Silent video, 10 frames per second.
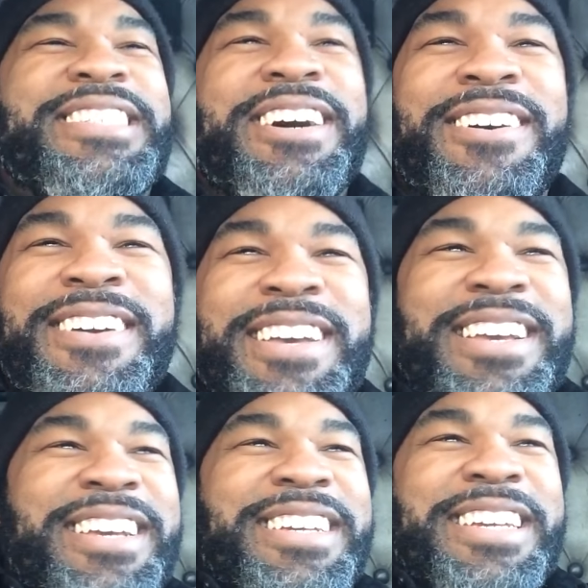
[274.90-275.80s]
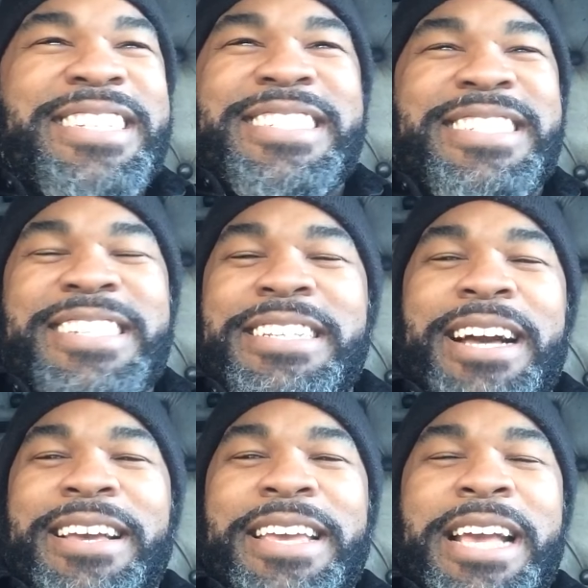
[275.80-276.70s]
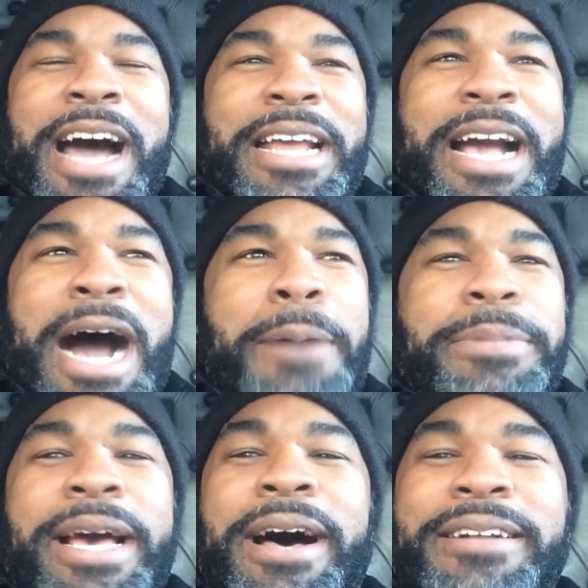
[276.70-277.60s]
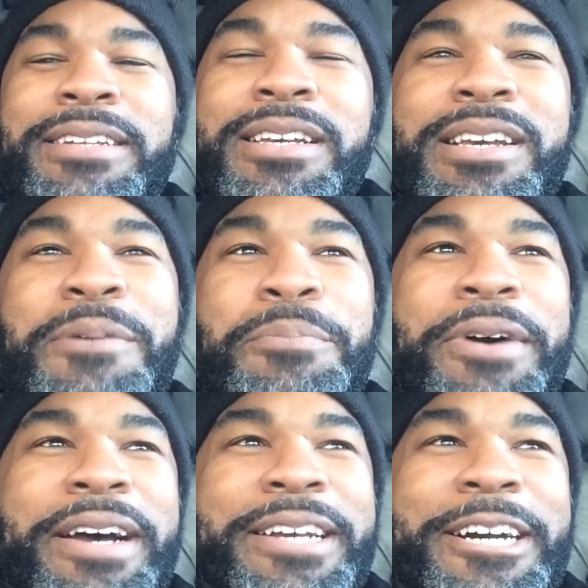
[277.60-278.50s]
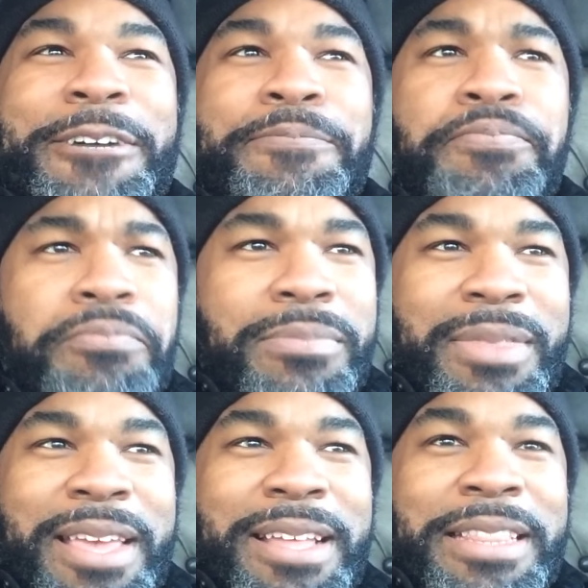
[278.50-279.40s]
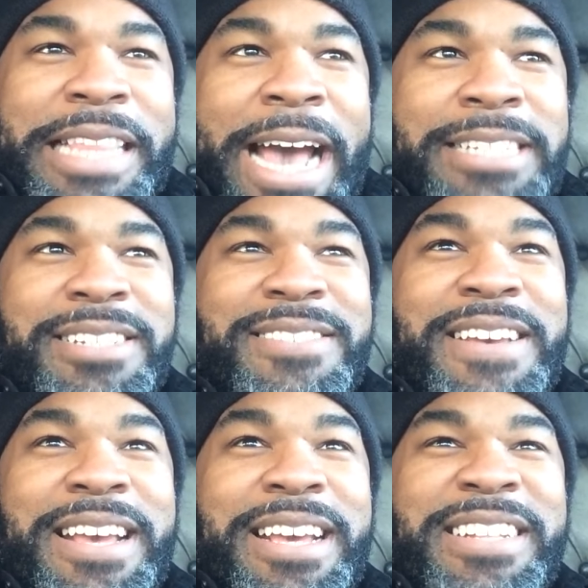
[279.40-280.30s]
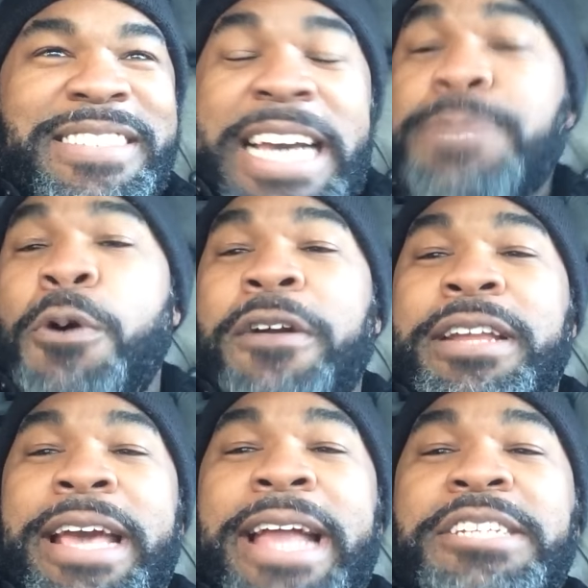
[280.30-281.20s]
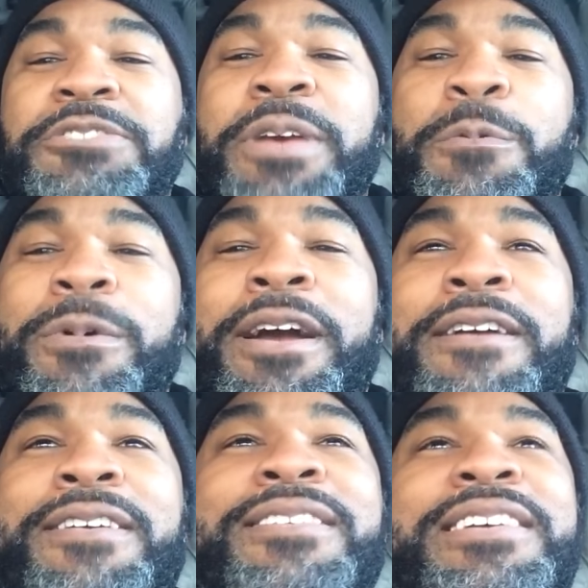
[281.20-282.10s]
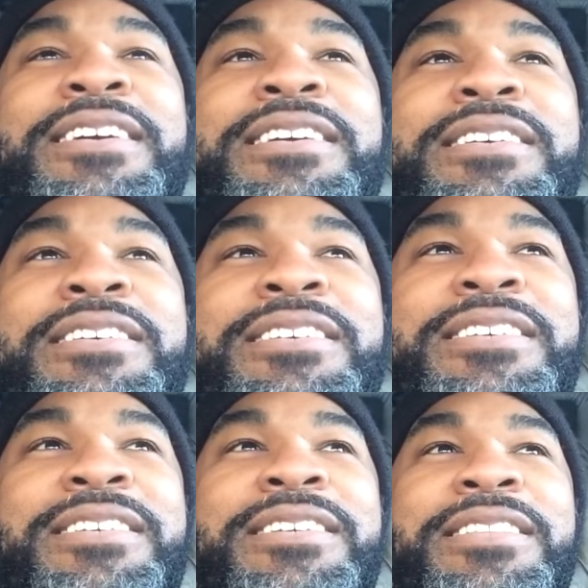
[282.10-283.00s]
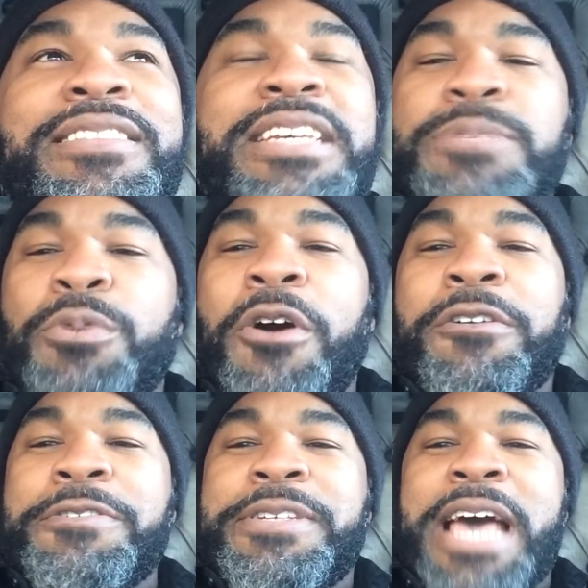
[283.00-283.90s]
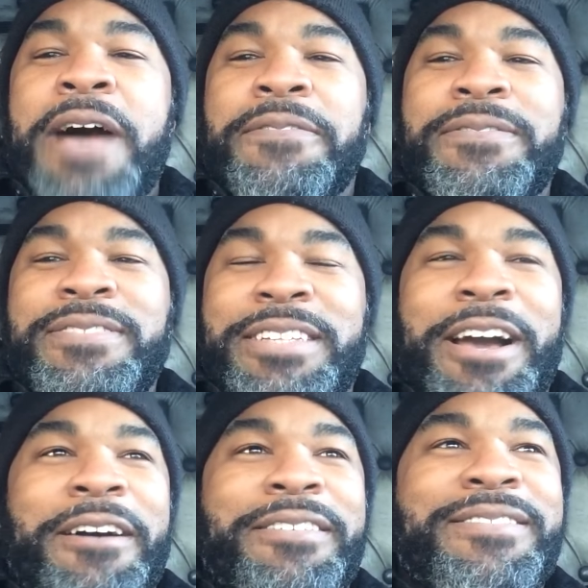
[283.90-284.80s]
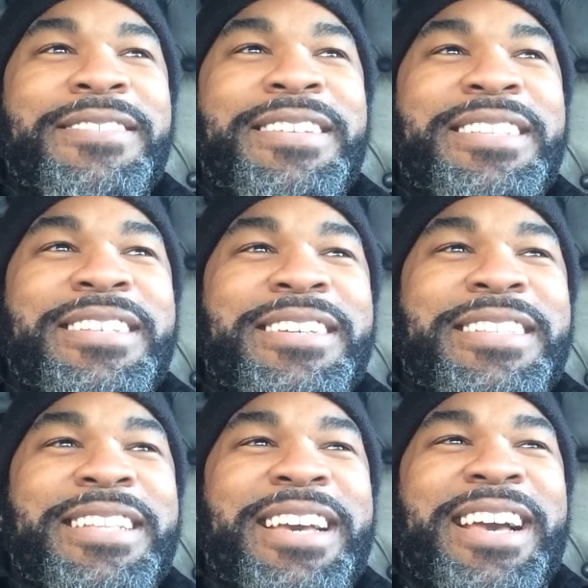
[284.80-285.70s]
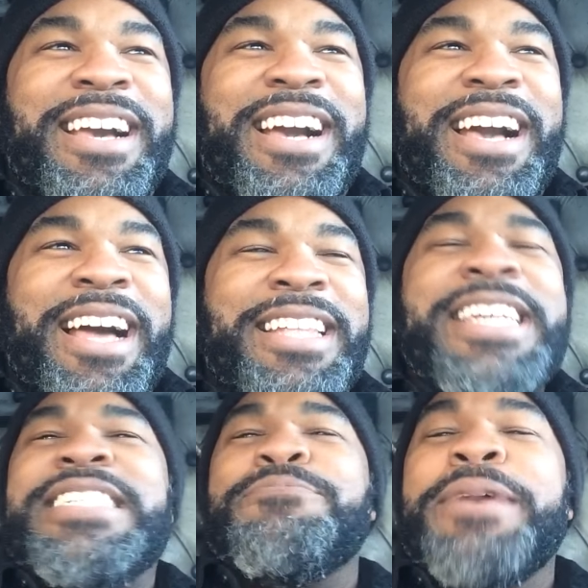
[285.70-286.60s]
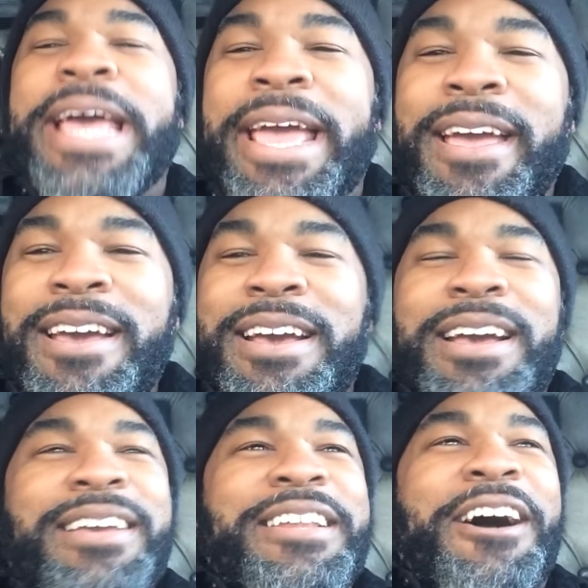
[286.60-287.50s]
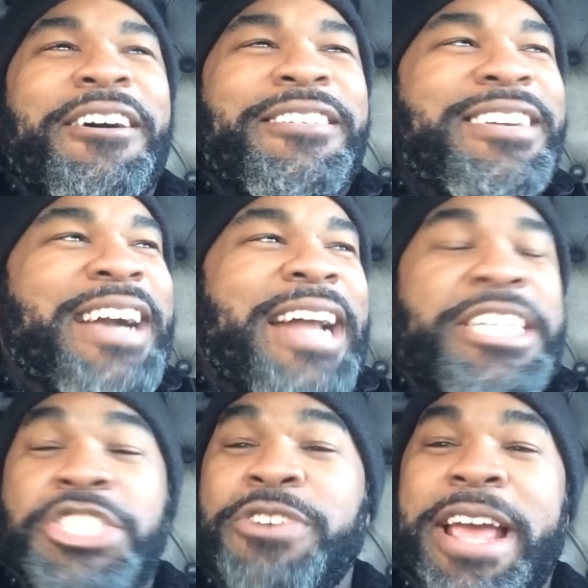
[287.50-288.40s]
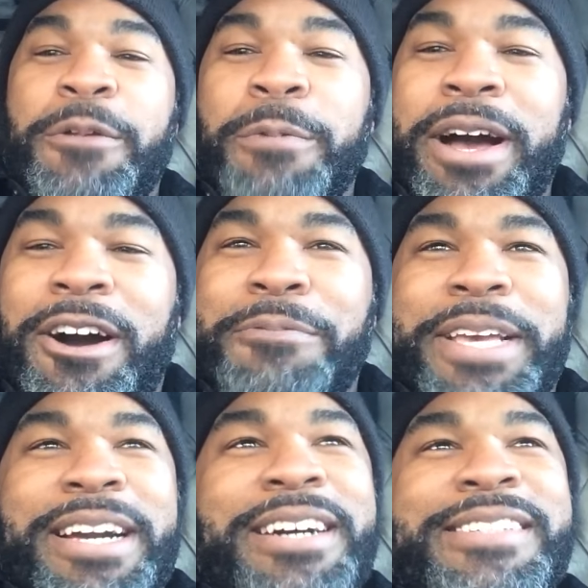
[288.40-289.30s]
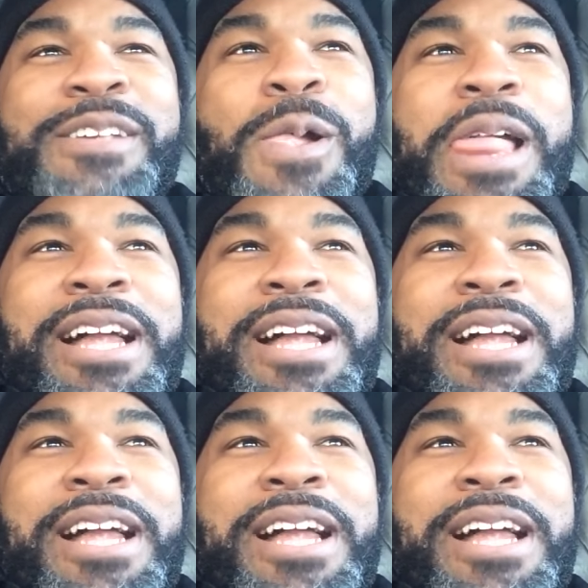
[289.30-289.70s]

so he just, you know, he kind of calmed down. But um, that's that's part of the industry where these brokers have, you know, the uh, at least me, you know, got us trained well because